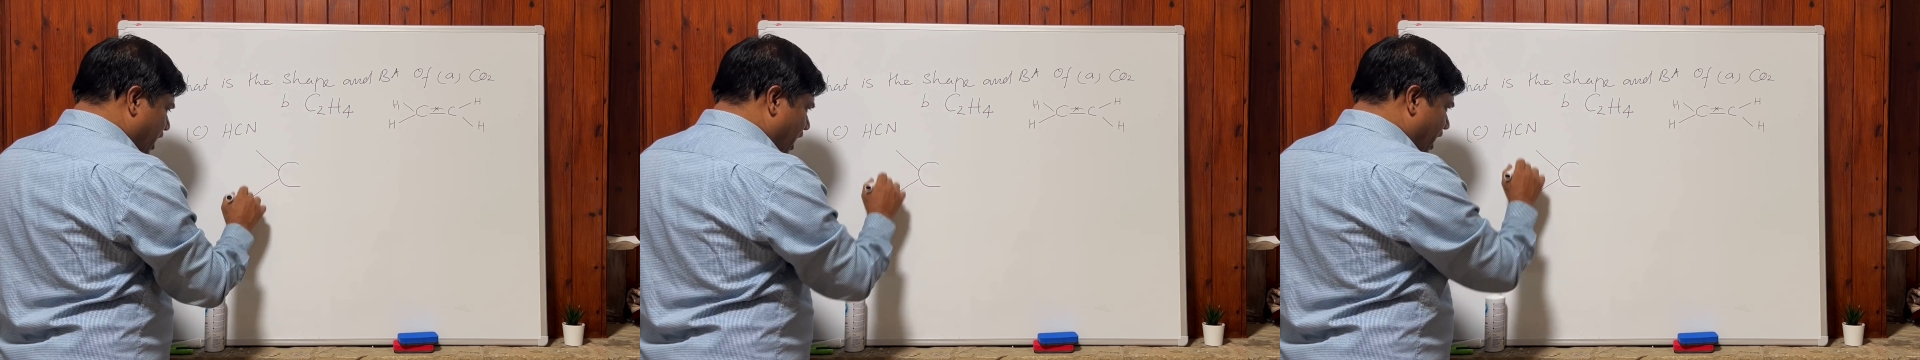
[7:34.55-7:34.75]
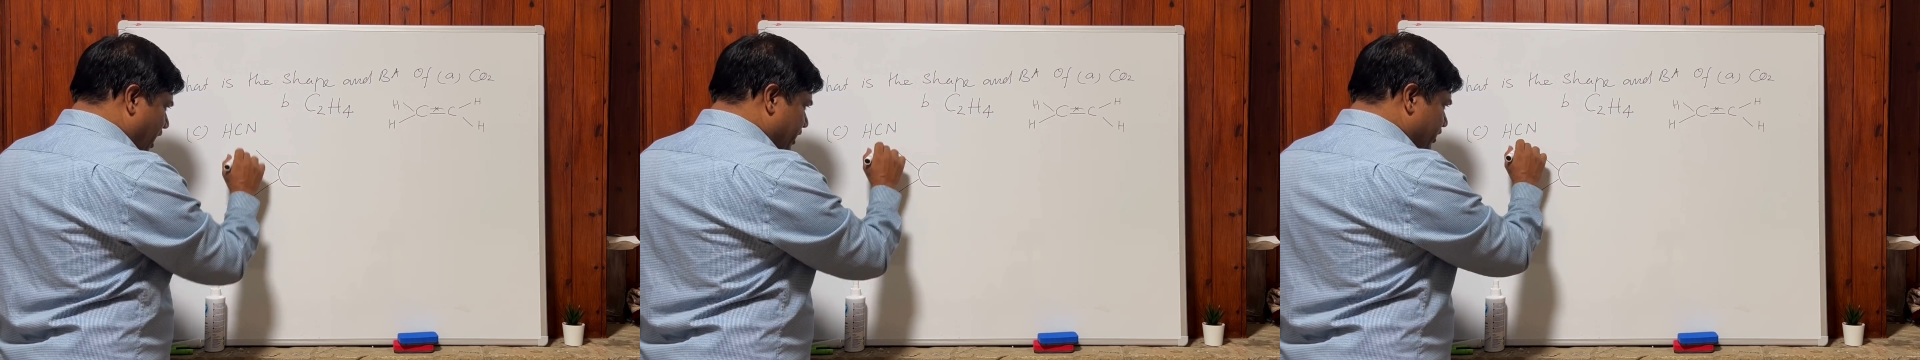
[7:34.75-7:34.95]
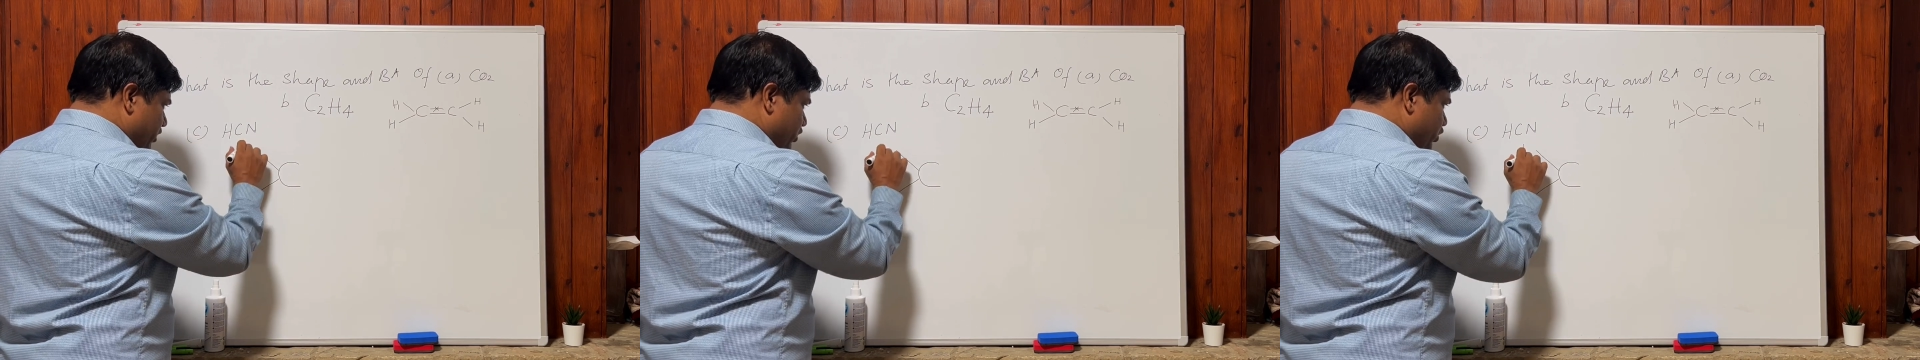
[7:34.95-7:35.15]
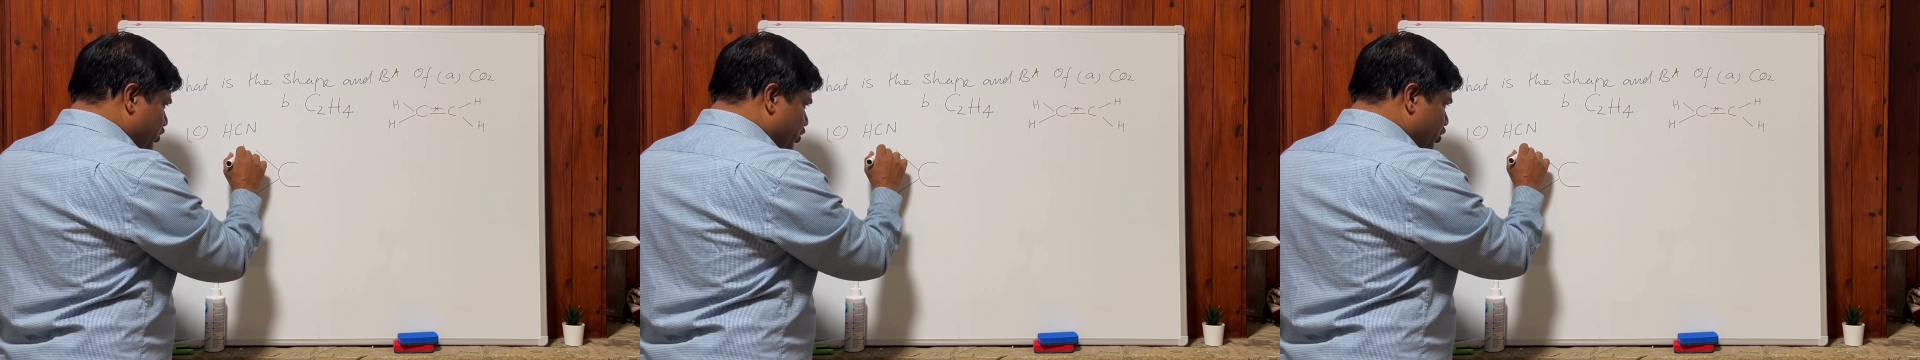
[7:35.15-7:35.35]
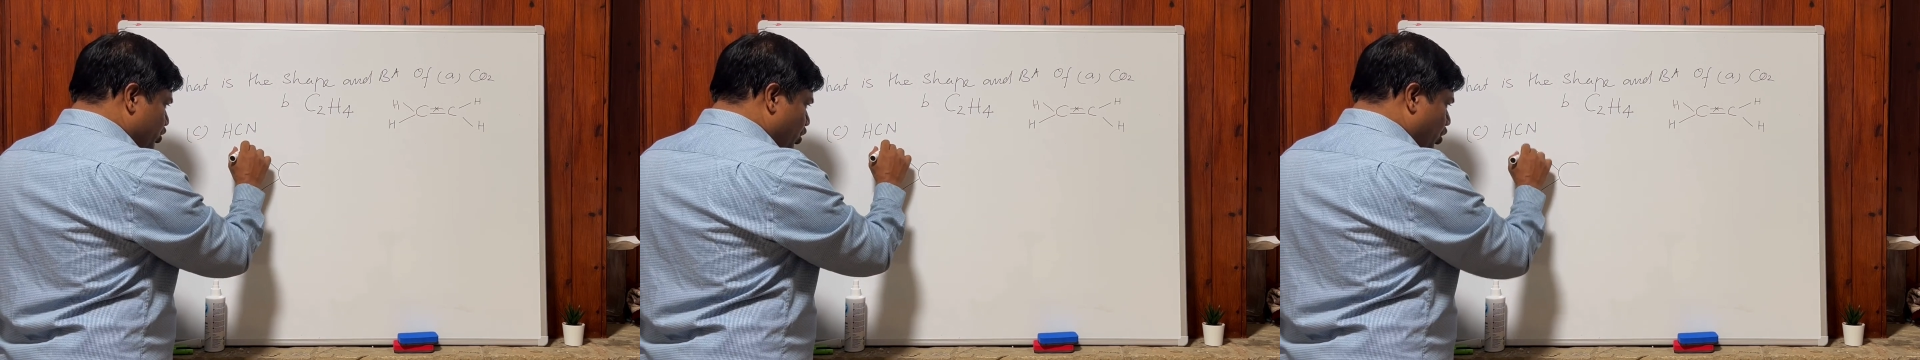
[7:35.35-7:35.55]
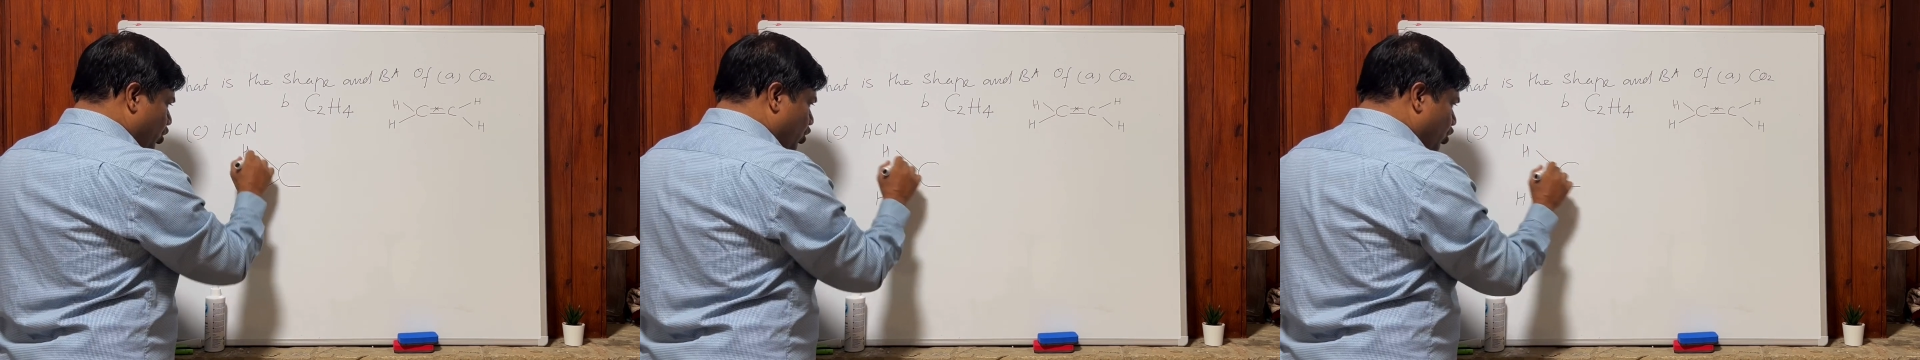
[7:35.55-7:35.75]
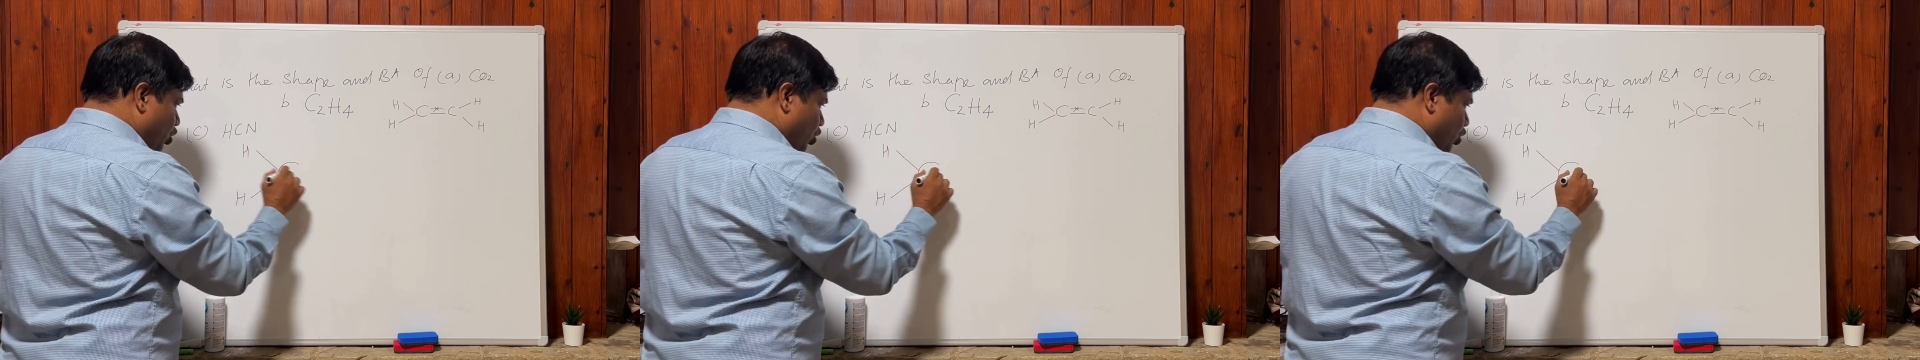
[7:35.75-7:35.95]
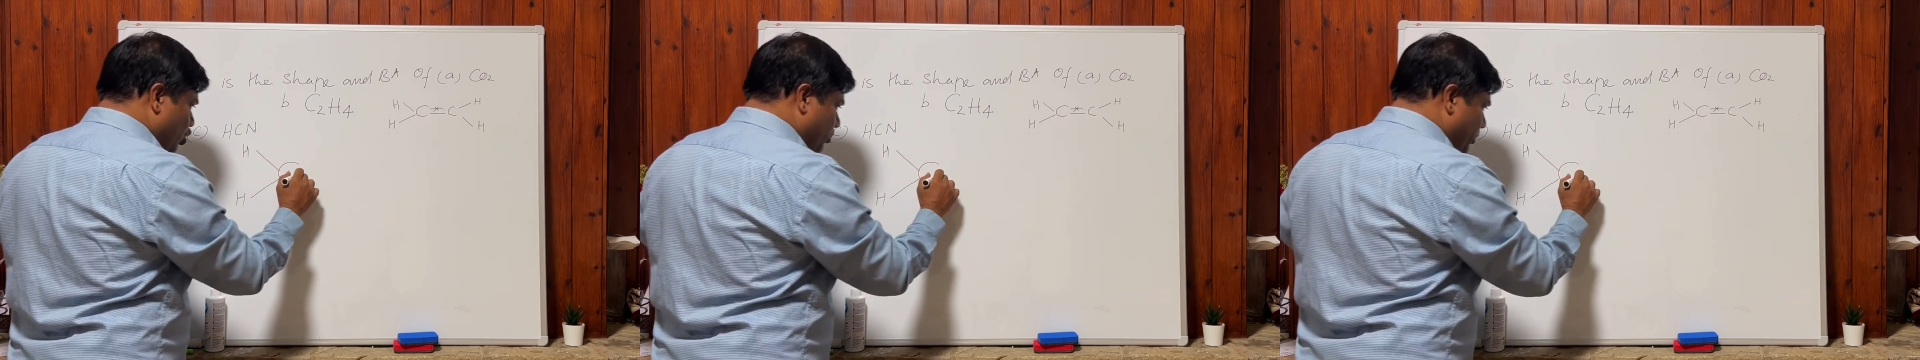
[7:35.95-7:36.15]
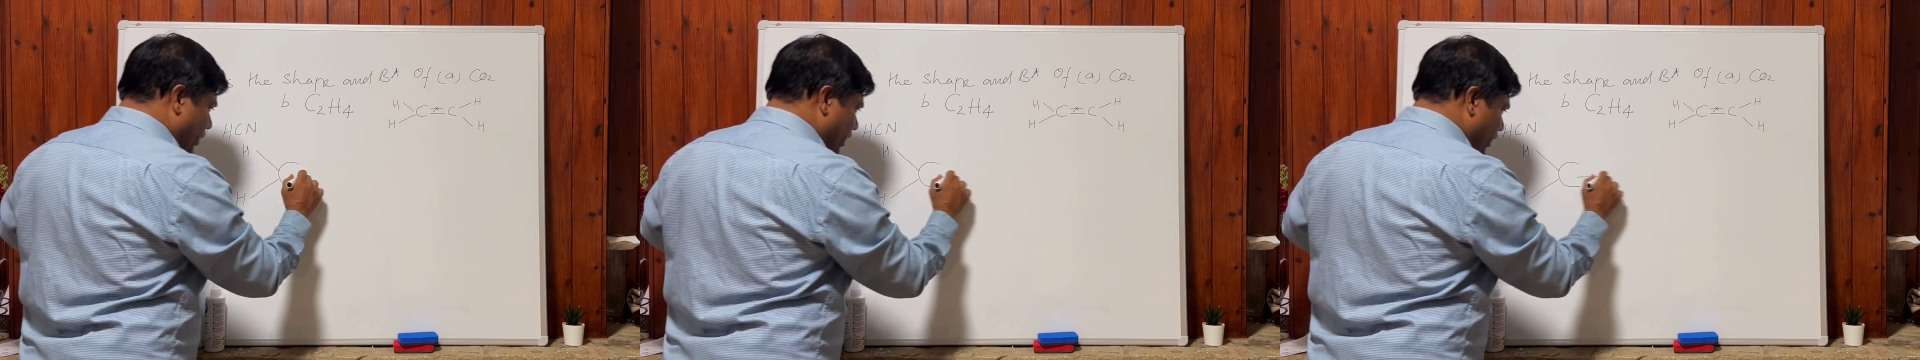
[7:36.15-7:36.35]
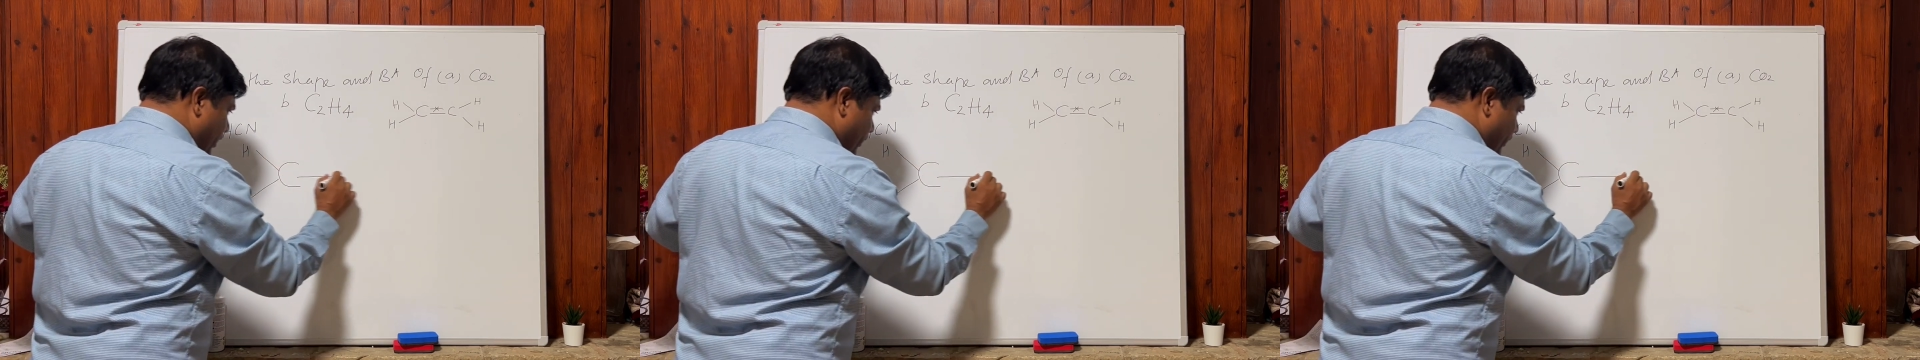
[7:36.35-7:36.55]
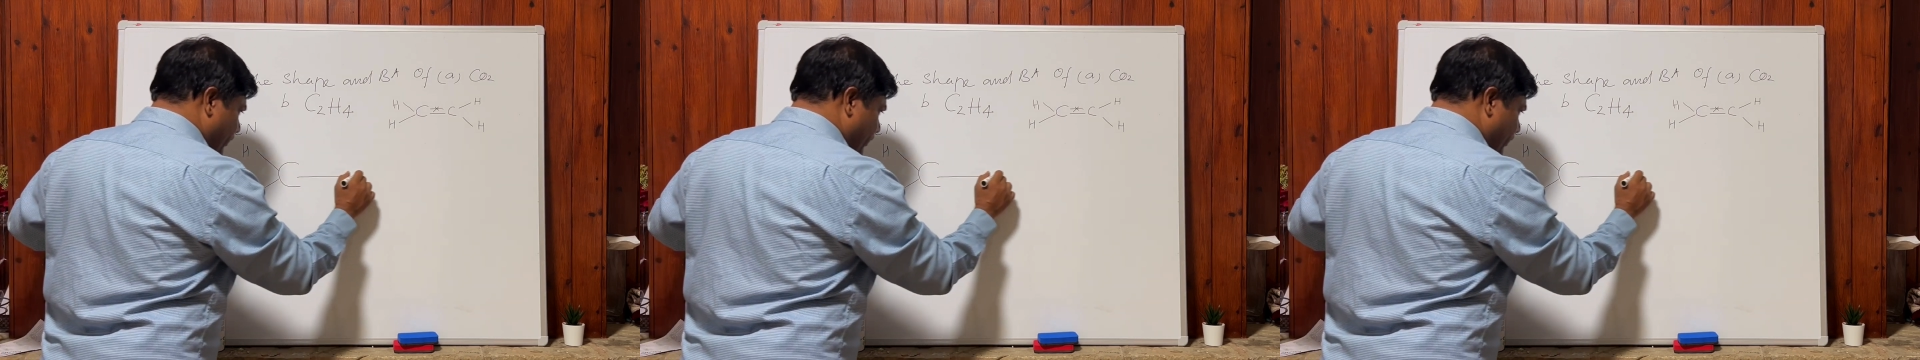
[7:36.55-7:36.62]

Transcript: and no lone pair.